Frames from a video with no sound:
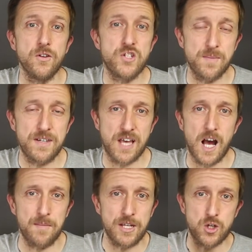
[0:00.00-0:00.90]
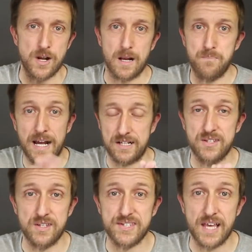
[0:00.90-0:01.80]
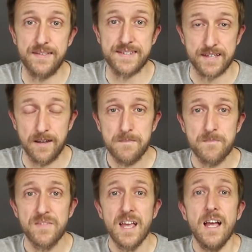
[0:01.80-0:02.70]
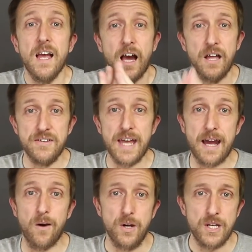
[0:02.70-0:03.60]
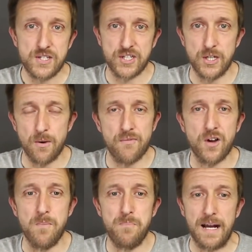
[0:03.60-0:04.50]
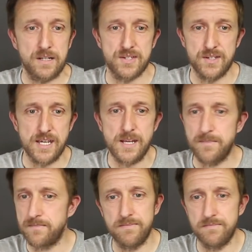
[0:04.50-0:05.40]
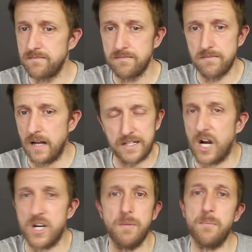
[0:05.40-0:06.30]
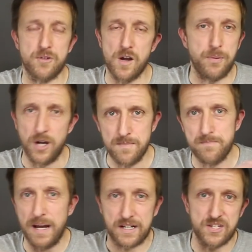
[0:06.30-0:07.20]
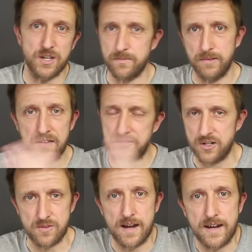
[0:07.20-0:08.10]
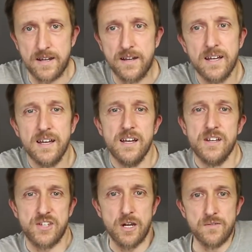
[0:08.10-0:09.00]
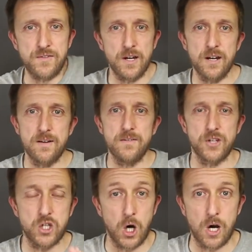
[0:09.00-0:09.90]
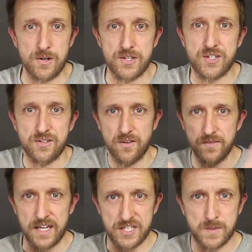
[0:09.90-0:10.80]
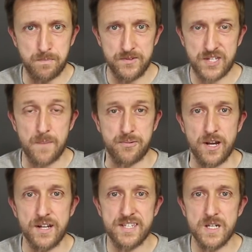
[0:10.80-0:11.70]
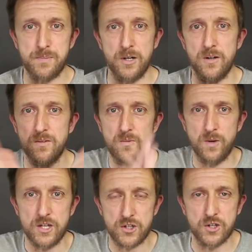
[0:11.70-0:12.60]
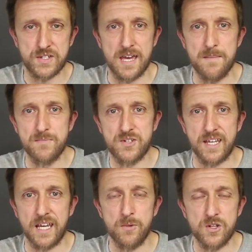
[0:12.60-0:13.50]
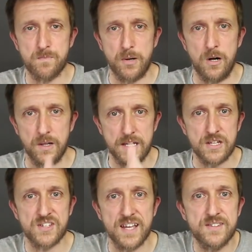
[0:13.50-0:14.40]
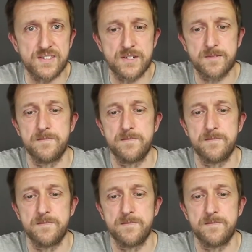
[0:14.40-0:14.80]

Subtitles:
on Jimmy's harmony track back to the centre, and now it's going to have gone back to the, I can't remember where I put it, back to left or right. So for the chorus they're separated, but when it's just him singing with Paul, then it's centred.